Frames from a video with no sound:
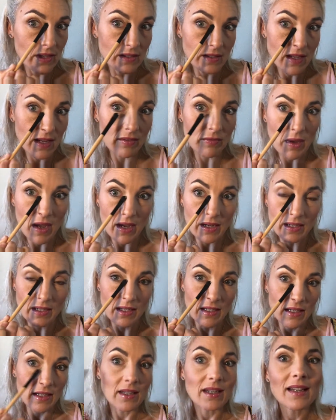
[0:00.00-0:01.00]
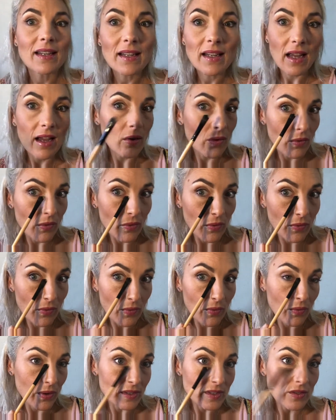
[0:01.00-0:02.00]
I always
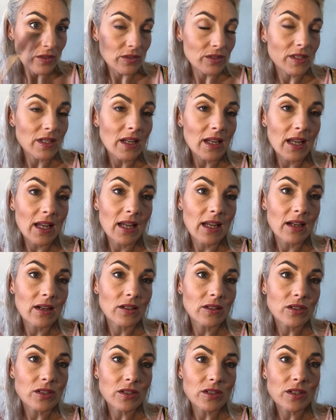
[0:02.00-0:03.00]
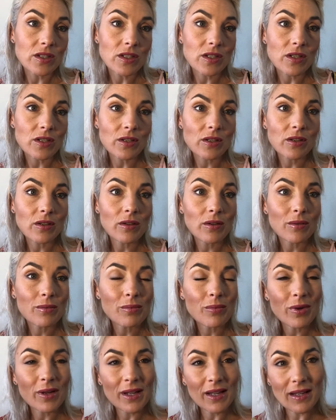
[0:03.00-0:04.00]
use the same highlighter on the
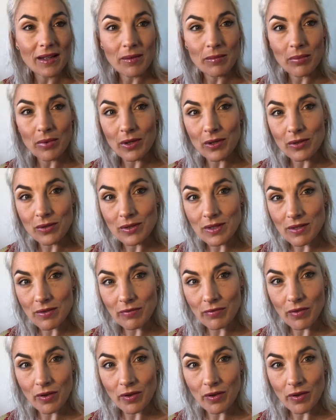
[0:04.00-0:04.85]
inside of my eye.